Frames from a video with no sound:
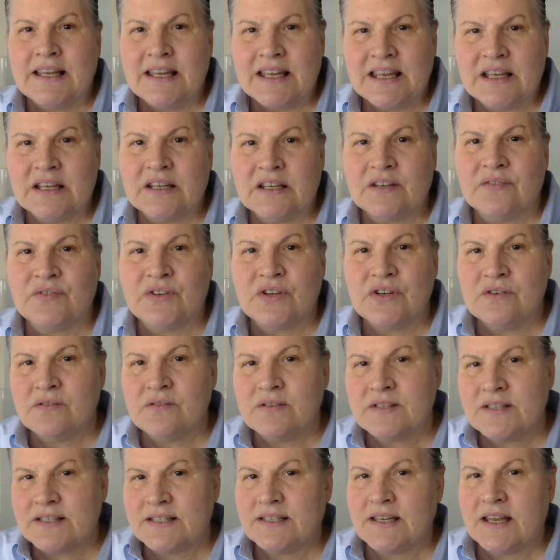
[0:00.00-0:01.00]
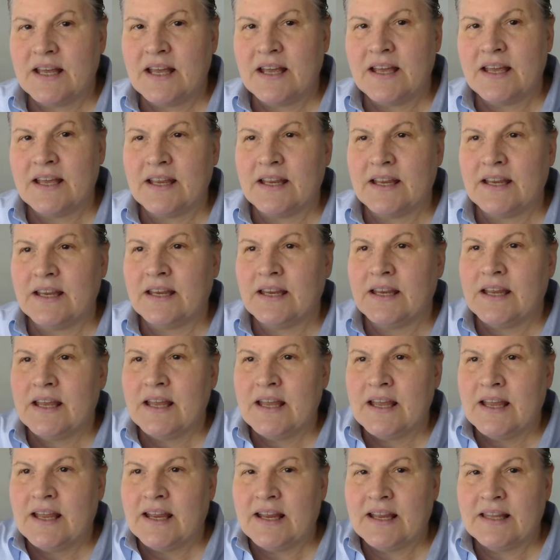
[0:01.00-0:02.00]
If you stay
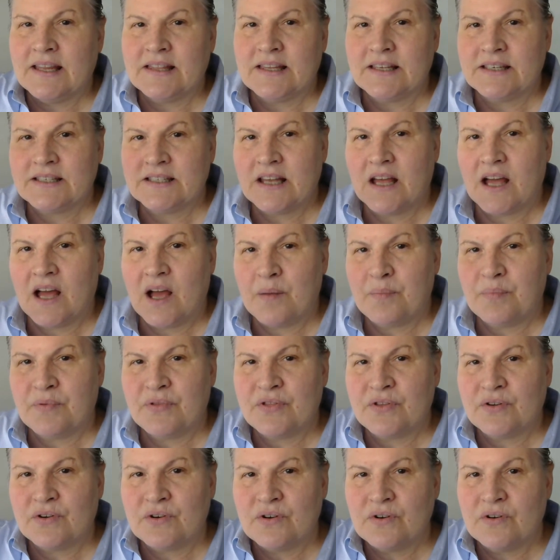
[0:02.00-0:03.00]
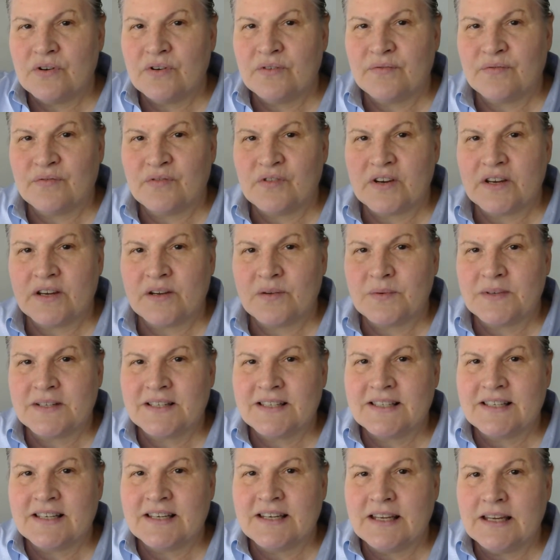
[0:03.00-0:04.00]
in the top third
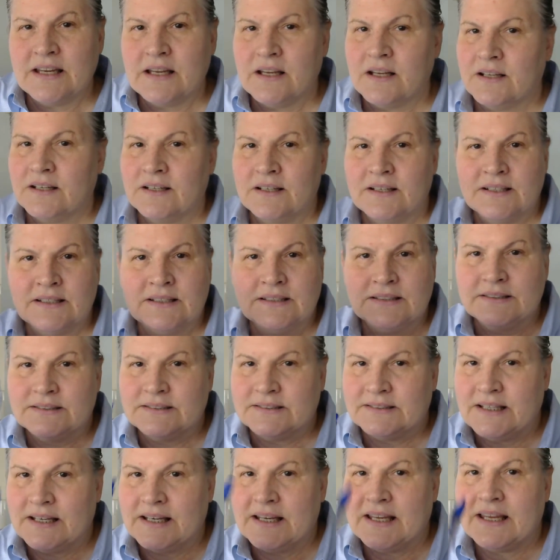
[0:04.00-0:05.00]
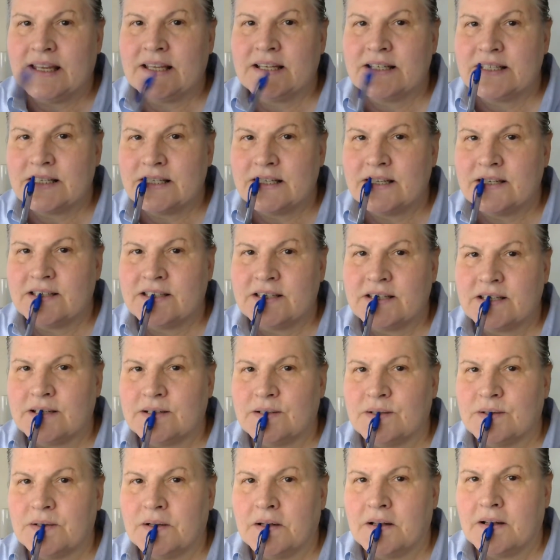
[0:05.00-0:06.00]
frequency, they can't touch you.